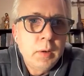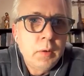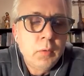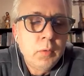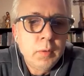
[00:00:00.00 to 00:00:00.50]

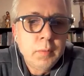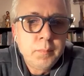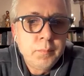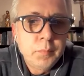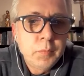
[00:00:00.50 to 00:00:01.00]
all
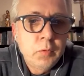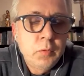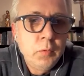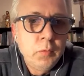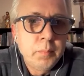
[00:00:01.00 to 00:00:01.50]

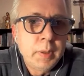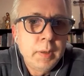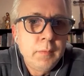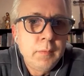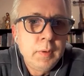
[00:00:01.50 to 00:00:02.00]
chosen by
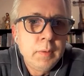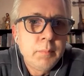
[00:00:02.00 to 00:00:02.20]
the